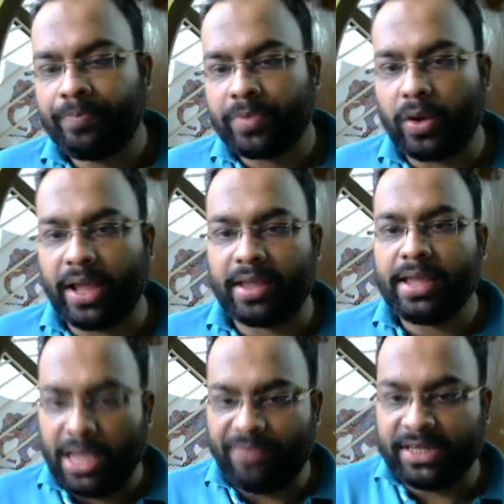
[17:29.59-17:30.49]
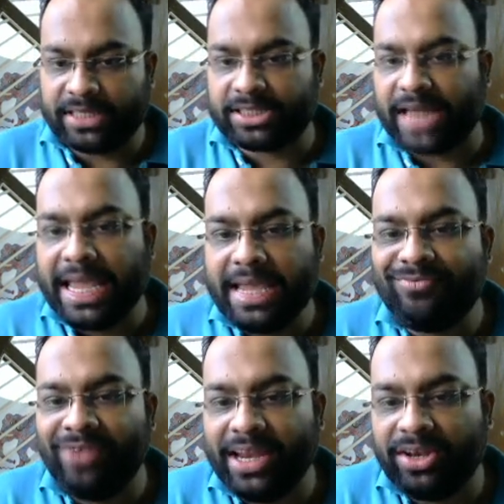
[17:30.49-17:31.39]
Okay, if I just
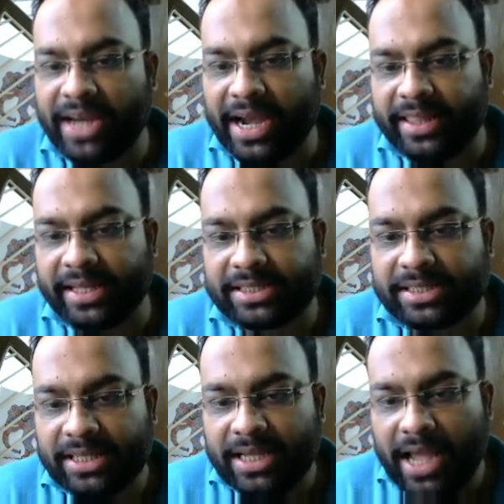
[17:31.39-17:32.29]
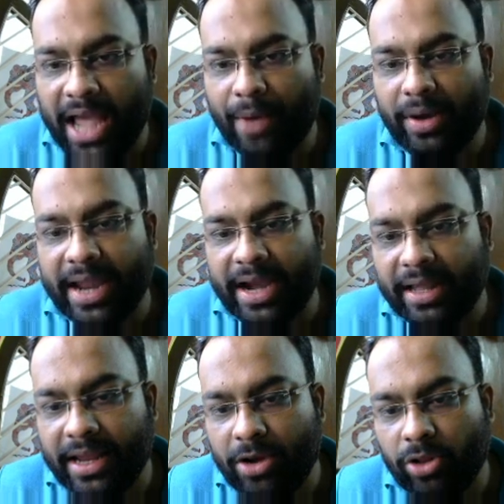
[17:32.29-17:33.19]
naively integrate this, I would get
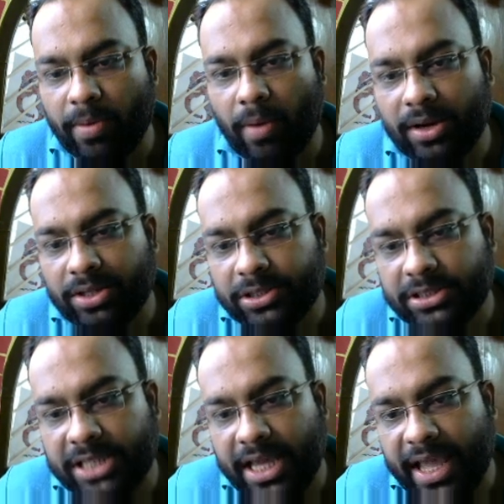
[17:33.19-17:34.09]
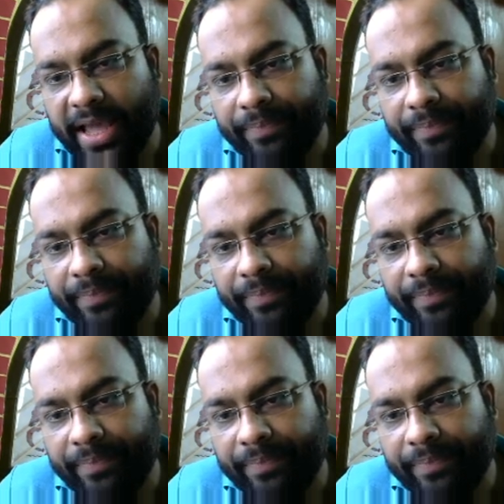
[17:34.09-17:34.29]
e to the power j